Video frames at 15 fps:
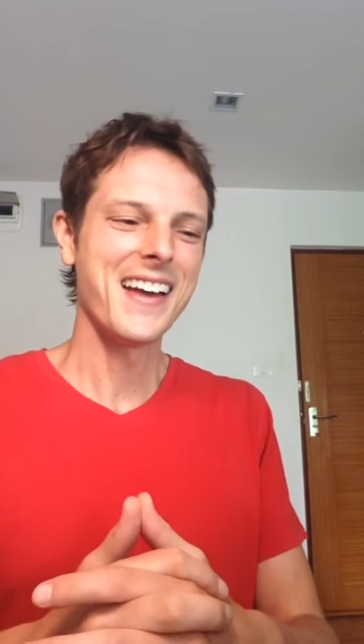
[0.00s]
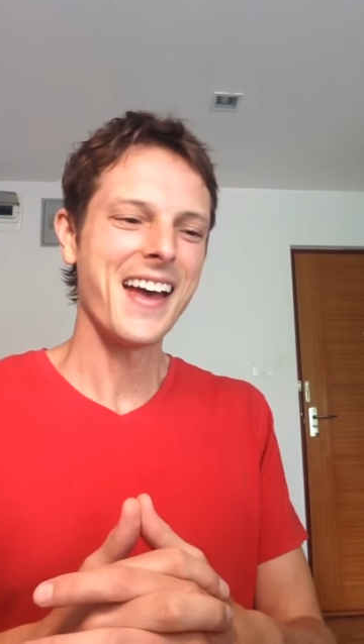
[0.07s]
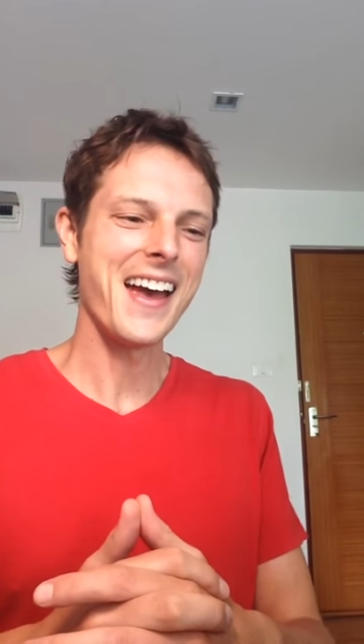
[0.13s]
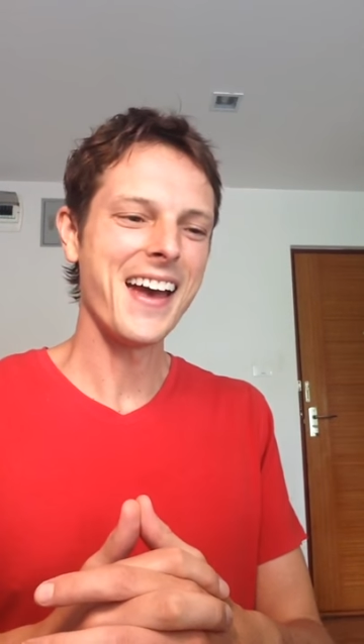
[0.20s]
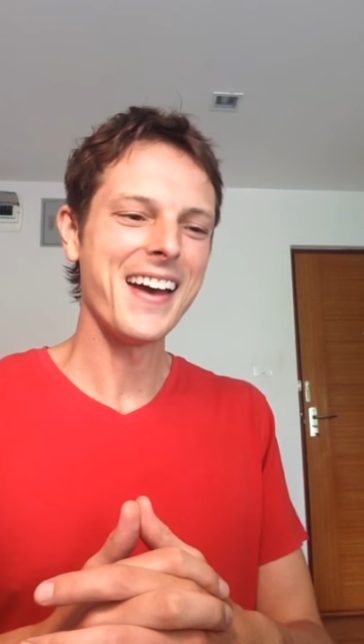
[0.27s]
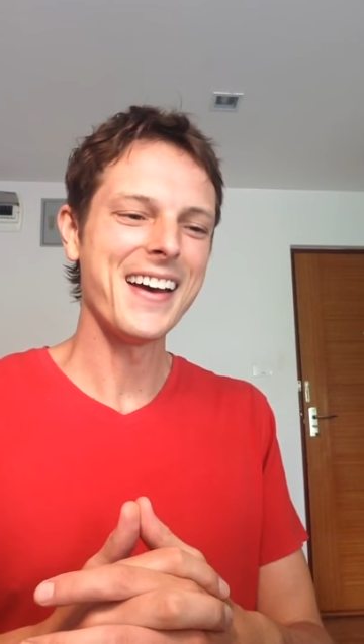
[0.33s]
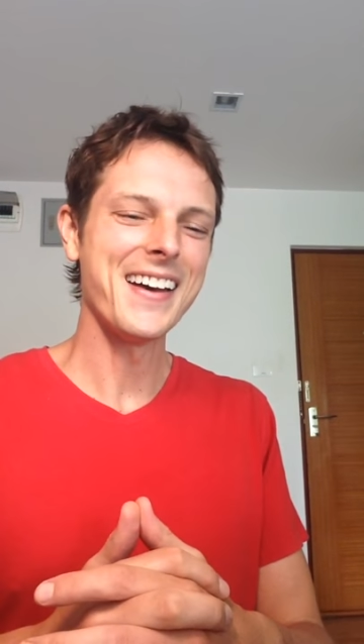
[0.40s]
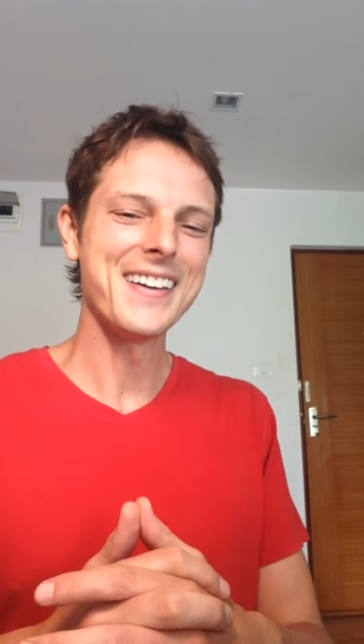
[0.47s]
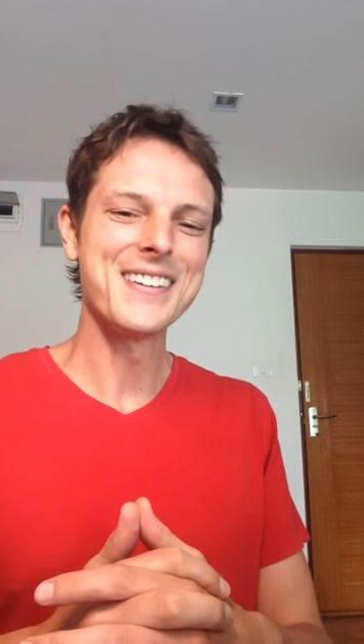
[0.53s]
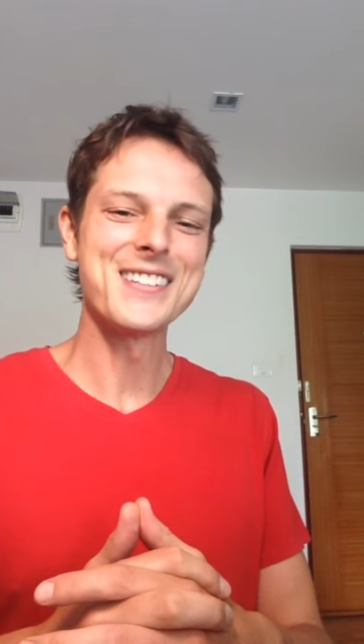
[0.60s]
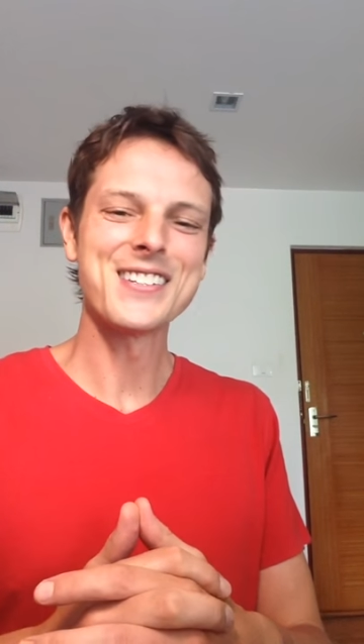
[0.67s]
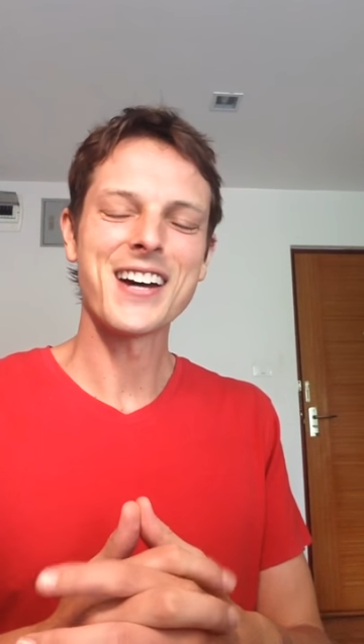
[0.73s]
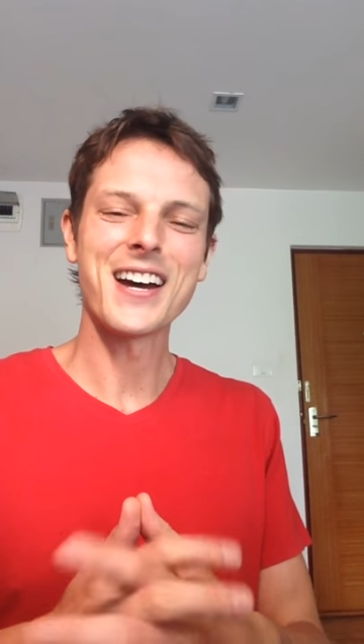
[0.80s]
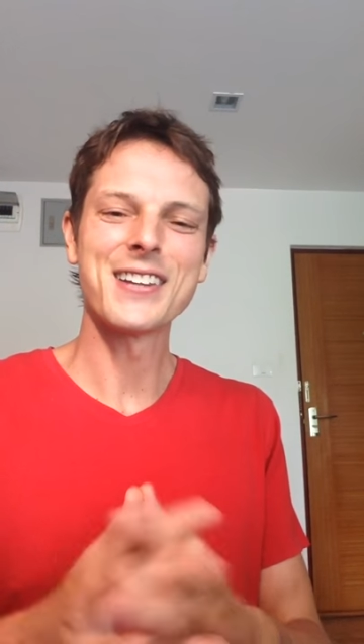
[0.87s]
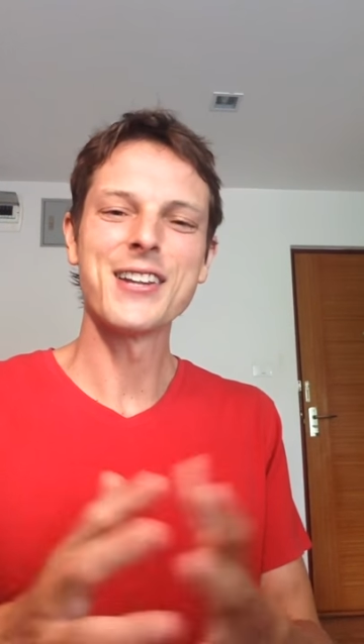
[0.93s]

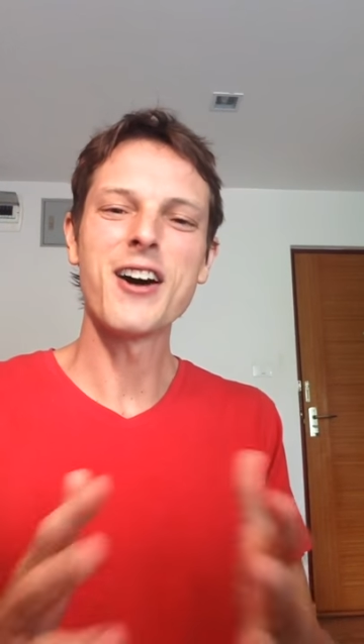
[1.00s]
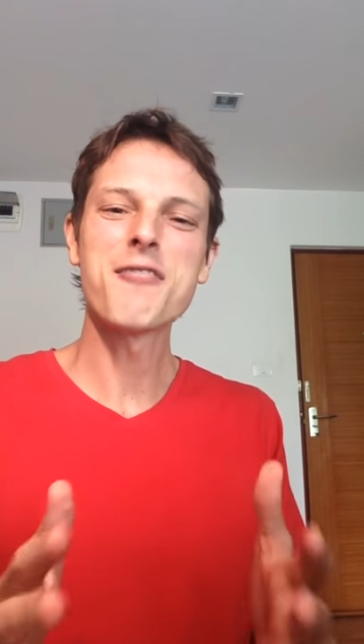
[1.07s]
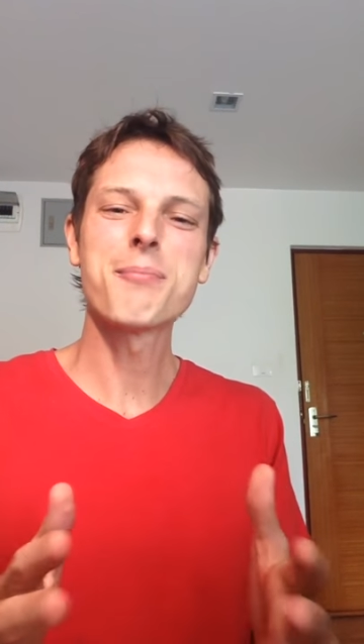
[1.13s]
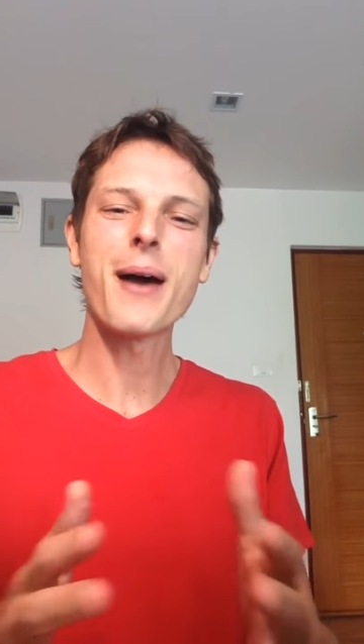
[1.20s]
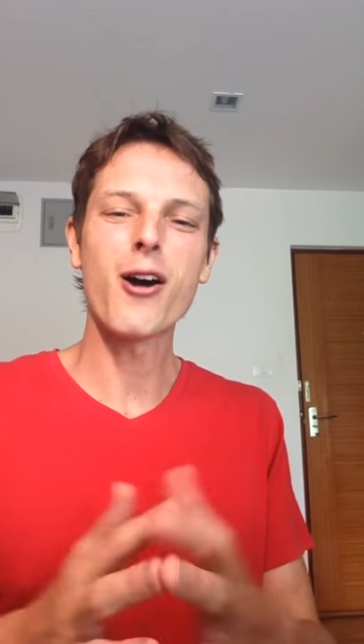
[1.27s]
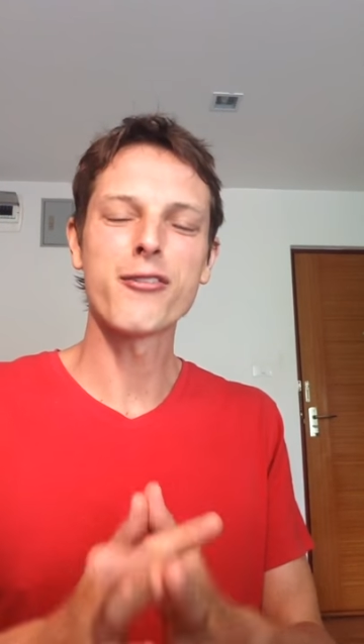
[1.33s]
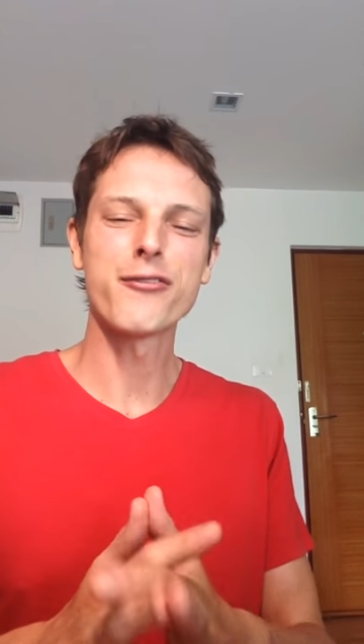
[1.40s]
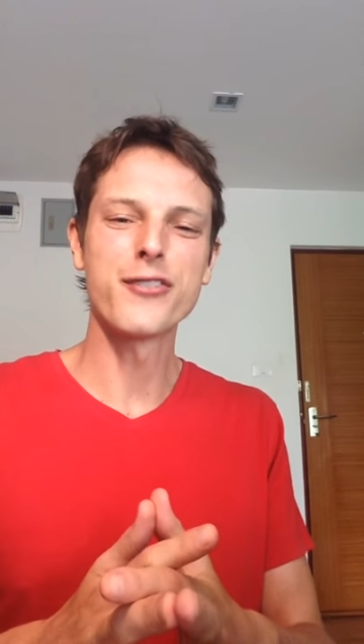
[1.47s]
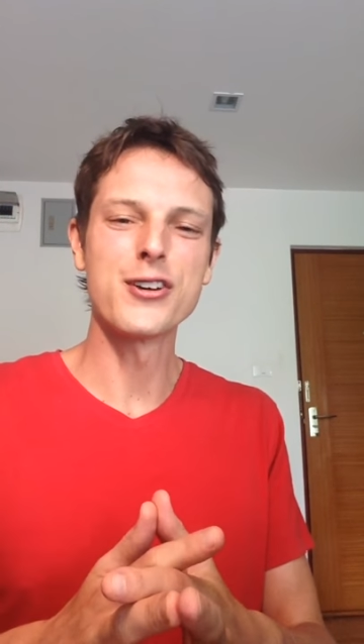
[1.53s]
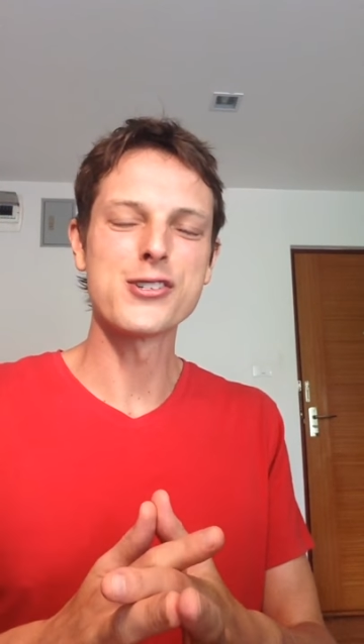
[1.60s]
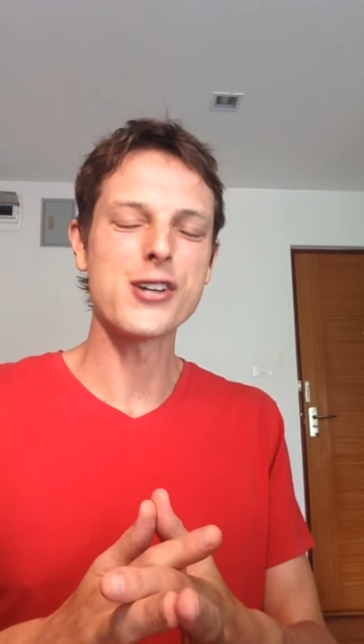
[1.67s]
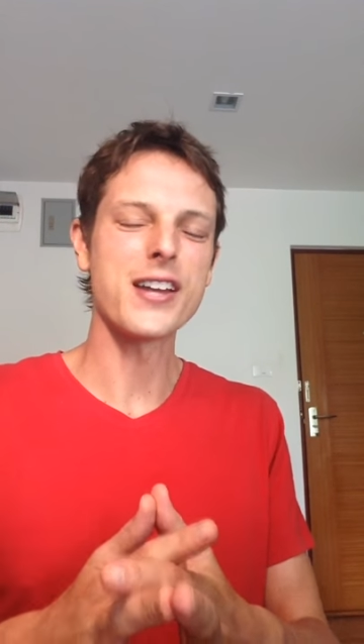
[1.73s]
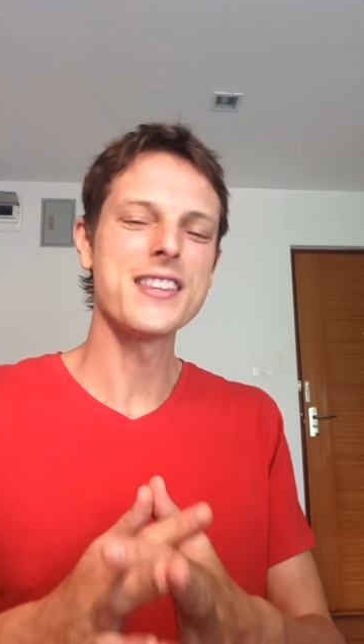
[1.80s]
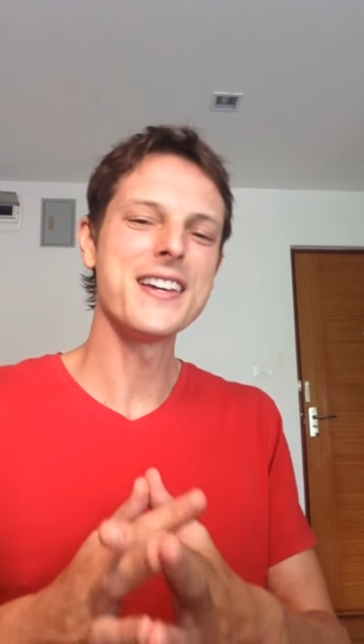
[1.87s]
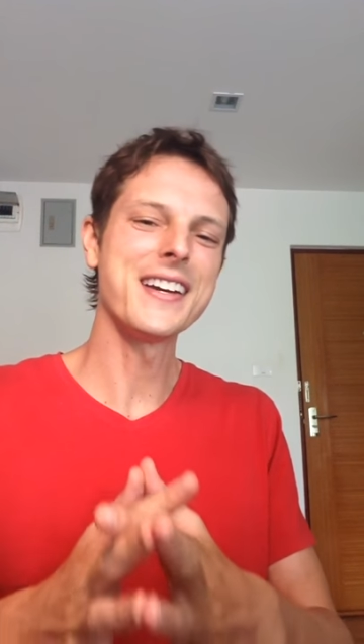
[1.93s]
and I love
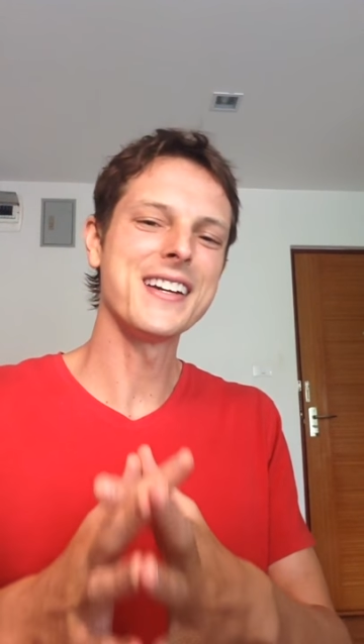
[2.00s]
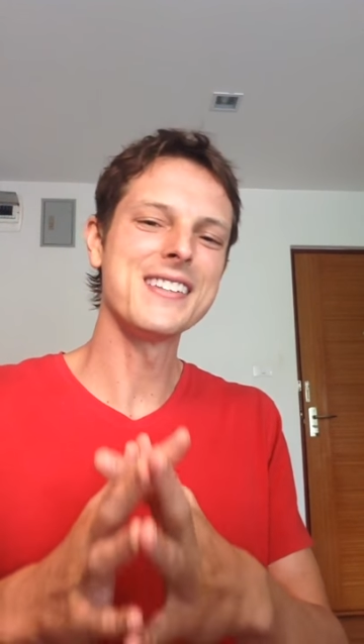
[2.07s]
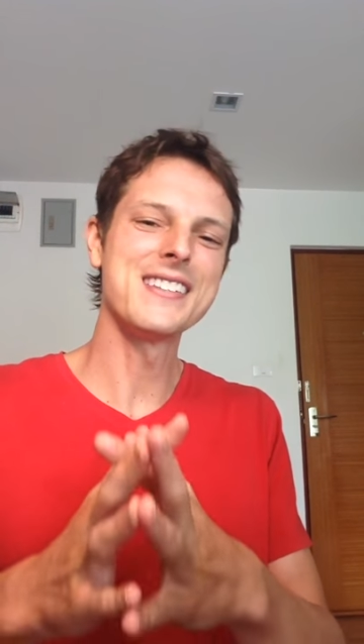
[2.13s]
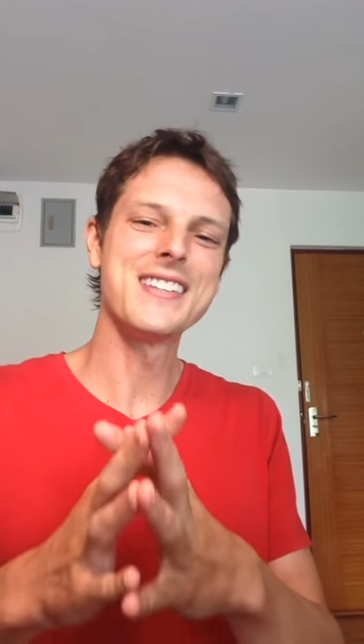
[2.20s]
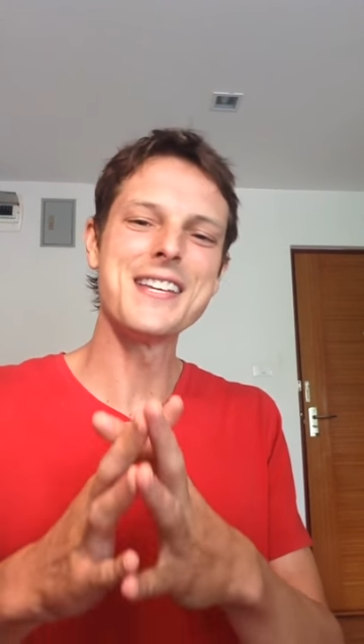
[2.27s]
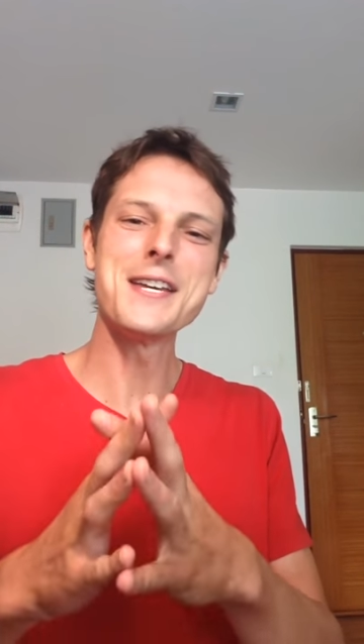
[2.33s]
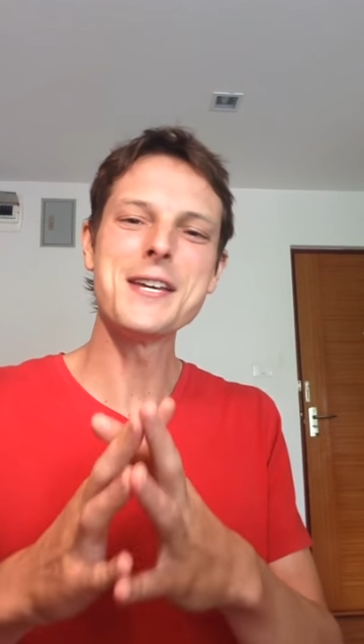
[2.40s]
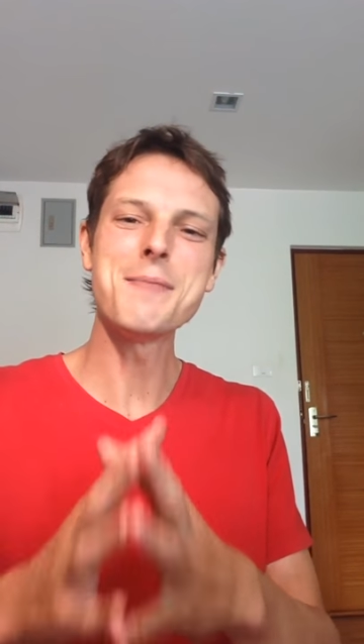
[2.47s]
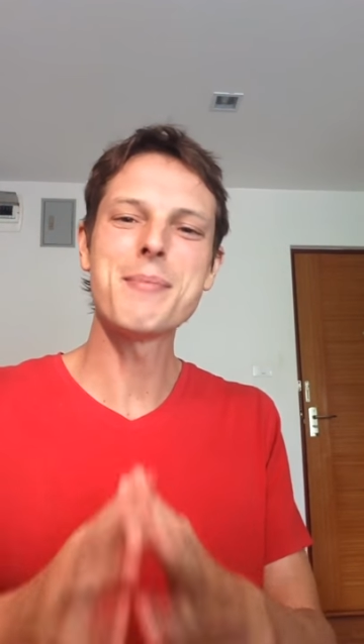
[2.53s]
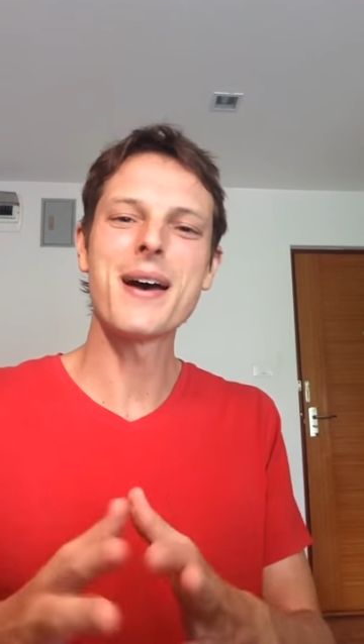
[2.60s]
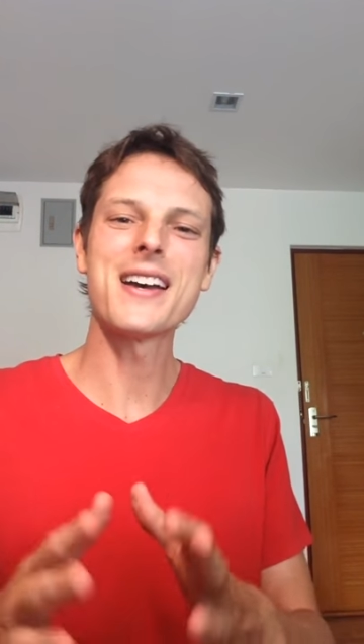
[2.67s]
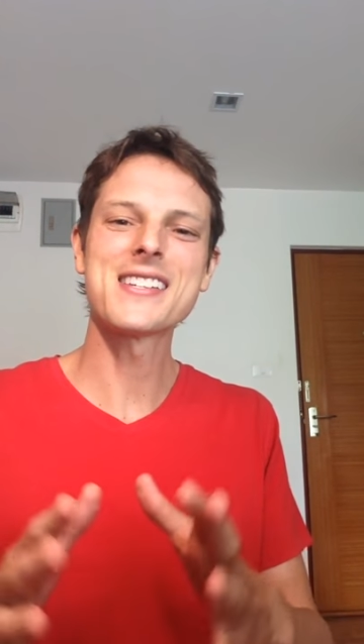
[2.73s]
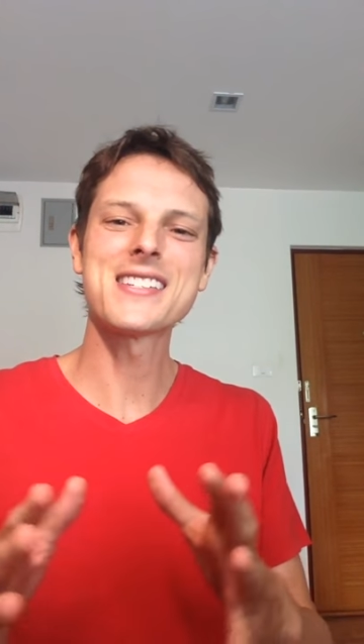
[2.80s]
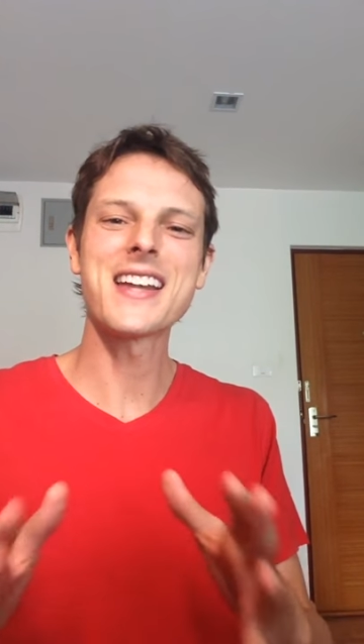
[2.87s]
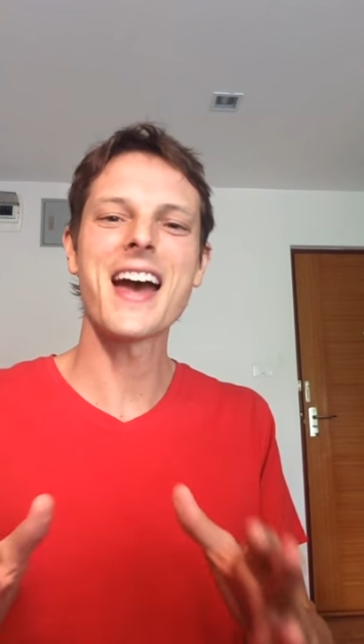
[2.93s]
PalFish. I think it's the
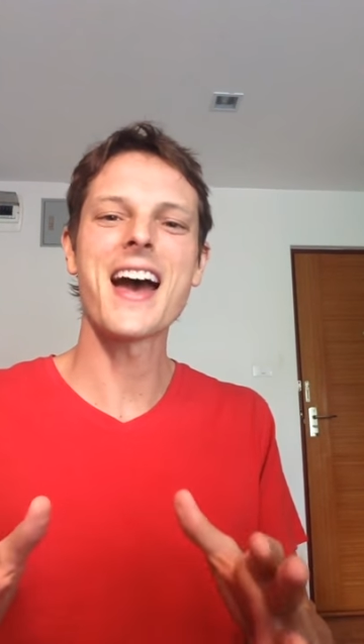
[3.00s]
best